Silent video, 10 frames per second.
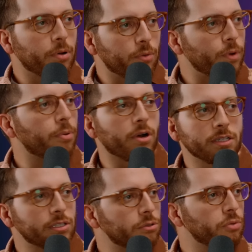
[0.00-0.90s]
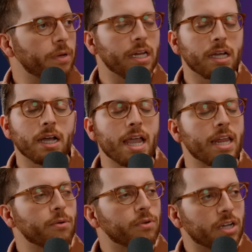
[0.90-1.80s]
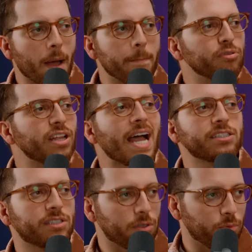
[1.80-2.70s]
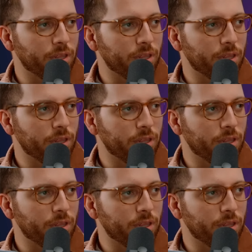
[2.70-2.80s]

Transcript: put we put it on social media and it got blasted